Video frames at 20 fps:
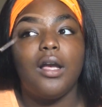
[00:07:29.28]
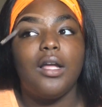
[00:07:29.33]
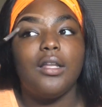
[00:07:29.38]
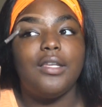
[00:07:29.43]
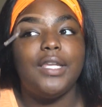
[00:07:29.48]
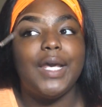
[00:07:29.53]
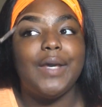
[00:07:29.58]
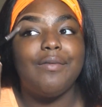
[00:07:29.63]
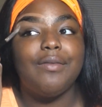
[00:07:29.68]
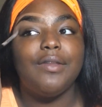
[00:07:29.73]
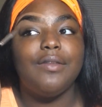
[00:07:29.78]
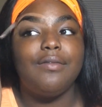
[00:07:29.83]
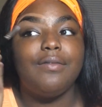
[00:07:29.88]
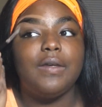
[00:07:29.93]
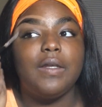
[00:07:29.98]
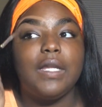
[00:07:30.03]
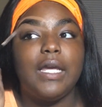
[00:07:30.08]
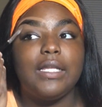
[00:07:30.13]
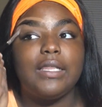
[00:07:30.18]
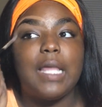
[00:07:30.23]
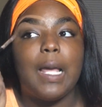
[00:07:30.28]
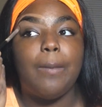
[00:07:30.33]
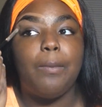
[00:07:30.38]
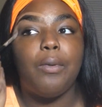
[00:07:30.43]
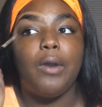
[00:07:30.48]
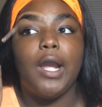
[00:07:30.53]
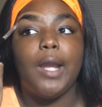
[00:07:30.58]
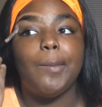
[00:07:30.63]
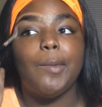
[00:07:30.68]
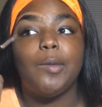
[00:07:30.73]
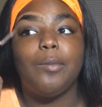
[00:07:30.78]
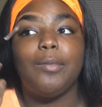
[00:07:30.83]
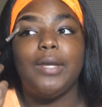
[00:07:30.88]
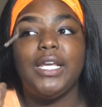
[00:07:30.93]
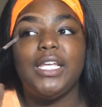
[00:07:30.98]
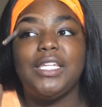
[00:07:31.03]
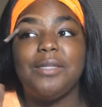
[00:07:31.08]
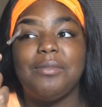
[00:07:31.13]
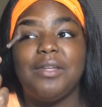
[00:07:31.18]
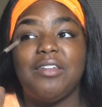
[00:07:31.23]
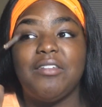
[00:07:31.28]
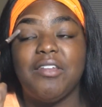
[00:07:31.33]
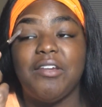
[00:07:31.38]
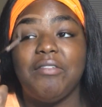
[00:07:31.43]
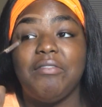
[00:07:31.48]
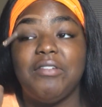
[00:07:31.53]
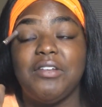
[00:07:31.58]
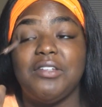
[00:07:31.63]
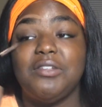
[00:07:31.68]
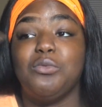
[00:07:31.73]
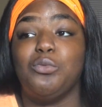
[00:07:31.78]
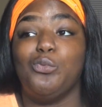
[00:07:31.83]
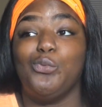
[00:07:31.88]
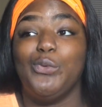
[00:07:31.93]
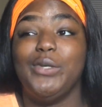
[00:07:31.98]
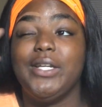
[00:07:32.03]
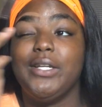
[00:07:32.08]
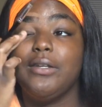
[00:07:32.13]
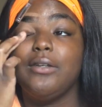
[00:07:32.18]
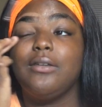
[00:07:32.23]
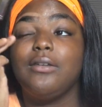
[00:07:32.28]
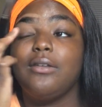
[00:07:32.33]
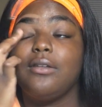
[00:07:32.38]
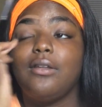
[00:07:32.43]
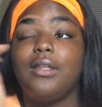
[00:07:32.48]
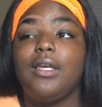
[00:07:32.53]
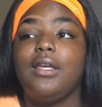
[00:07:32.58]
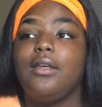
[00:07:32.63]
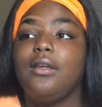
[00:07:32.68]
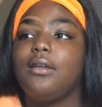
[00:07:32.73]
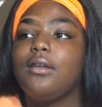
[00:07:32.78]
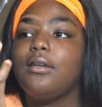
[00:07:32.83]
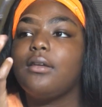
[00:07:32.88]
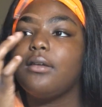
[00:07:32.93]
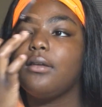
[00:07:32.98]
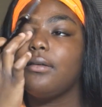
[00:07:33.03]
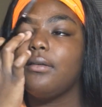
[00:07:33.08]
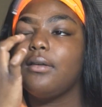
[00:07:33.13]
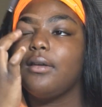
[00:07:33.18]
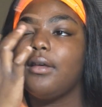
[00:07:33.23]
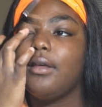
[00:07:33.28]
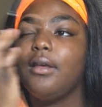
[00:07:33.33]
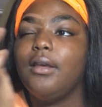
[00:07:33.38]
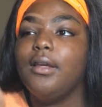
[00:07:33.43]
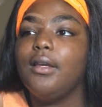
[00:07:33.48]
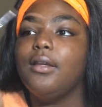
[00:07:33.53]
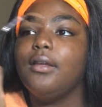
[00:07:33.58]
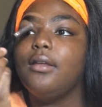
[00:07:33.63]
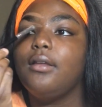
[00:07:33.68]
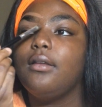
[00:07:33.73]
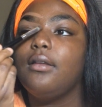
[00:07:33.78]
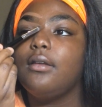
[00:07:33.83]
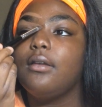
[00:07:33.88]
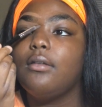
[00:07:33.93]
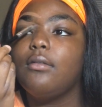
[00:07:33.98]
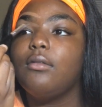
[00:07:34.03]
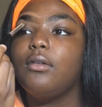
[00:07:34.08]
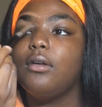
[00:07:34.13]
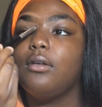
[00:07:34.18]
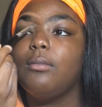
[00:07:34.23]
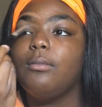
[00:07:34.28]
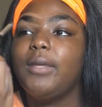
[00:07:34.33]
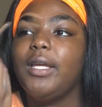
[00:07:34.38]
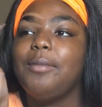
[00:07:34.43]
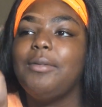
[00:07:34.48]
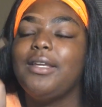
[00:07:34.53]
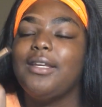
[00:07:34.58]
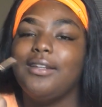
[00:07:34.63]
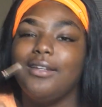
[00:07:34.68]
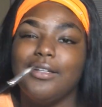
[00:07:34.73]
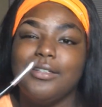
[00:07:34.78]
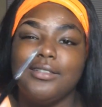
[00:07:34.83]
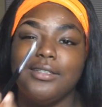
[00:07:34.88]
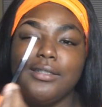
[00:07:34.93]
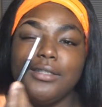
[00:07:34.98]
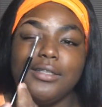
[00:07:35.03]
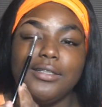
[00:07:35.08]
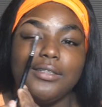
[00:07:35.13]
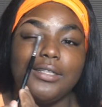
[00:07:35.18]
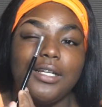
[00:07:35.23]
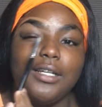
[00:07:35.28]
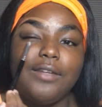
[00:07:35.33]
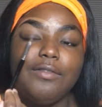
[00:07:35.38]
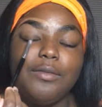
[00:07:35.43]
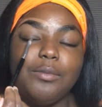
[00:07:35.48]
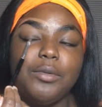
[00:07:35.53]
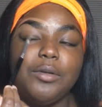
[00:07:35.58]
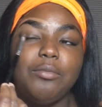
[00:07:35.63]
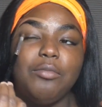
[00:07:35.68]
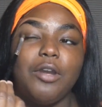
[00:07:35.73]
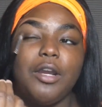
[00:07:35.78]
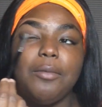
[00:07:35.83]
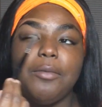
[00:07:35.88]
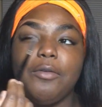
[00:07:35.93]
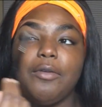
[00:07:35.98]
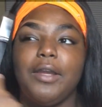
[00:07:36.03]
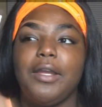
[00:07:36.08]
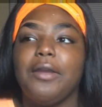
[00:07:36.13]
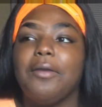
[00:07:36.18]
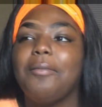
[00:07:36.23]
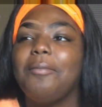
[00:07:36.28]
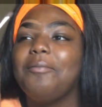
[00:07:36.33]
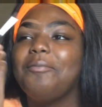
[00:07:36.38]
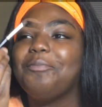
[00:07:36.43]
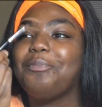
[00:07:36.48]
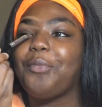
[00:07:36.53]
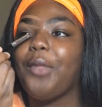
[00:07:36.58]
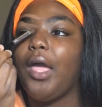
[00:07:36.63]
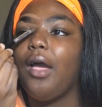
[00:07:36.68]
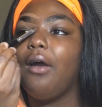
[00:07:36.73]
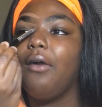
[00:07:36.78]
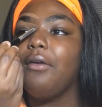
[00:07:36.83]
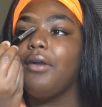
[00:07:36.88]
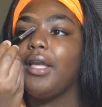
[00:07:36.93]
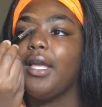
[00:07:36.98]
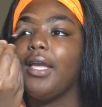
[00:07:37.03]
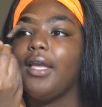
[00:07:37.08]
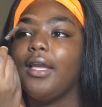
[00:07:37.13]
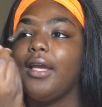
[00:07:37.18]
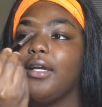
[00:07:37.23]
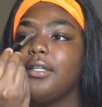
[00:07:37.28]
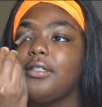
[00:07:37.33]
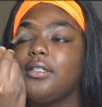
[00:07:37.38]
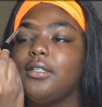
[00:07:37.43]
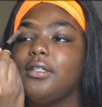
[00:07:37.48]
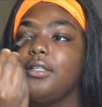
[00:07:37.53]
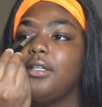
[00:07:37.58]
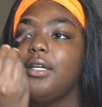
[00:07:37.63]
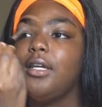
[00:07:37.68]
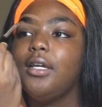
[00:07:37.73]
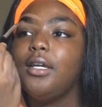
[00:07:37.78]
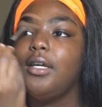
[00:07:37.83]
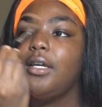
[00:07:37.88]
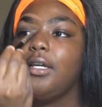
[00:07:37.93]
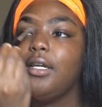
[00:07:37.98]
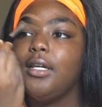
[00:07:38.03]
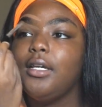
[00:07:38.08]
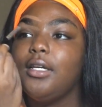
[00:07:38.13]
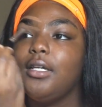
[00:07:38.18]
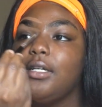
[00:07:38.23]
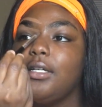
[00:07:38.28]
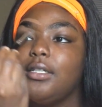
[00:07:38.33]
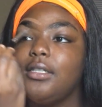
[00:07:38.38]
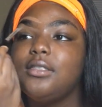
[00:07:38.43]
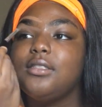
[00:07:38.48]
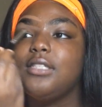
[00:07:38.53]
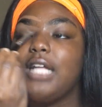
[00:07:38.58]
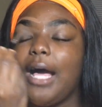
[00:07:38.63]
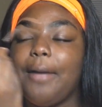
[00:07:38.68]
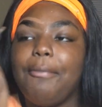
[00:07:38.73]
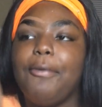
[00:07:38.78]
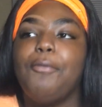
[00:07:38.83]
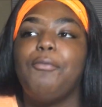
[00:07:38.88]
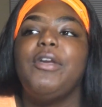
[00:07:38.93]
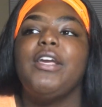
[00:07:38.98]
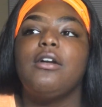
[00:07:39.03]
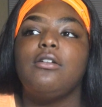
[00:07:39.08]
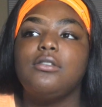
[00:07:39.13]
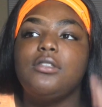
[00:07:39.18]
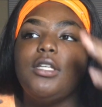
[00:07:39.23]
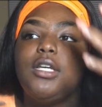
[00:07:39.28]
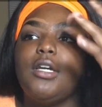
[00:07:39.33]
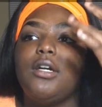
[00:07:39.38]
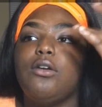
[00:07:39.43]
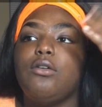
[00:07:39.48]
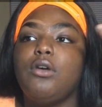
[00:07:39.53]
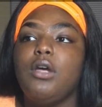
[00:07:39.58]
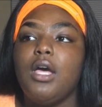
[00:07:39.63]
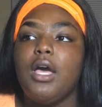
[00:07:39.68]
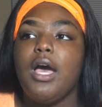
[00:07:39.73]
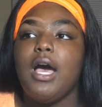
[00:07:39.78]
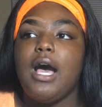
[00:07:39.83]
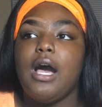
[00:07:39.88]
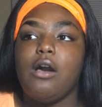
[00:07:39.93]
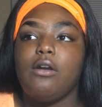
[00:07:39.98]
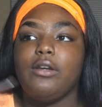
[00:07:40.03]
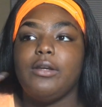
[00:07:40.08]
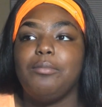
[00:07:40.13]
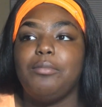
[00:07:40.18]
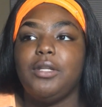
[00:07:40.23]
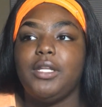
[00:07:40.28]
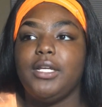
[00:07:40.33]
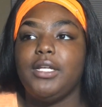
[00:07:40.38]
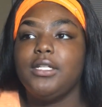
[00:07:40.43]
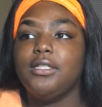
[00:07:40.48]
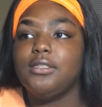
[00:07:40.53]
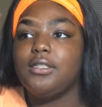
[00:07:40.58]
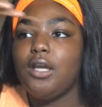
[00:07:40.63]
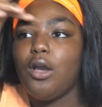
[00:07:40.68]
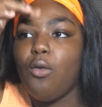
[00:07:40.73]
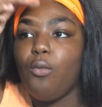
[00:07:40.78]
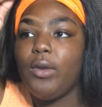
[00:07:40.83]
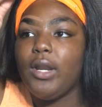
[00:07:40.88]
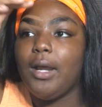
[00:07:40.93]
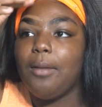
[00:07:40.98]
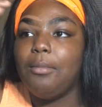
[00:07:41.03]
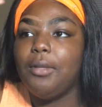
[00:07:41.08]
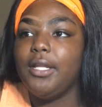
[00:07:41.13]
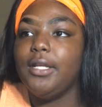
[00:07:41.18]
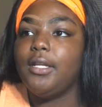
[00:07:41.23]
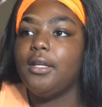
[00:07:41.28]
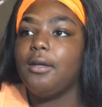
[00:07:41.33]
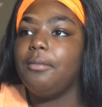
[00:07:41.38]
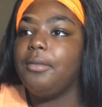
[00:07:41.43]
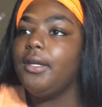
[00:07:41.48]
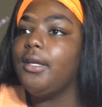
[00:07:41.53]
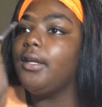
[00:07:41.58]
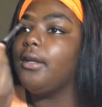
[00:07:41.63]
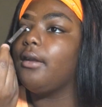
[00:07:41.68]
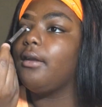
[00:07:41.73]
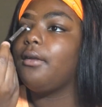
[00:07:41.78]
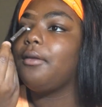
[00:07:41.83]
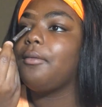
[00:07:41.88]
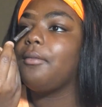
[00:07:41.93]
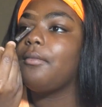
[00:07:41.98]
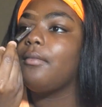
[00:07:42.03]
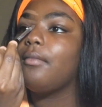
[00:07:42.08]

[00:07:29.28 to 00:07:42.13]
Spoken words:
I definitely feel like that primer makes my surface weird. Like, okay. Well, maybe it doesn't, because I never put primer right here. Okay, Ashley. Stop it. We gonna tell how it blends when I blend up here.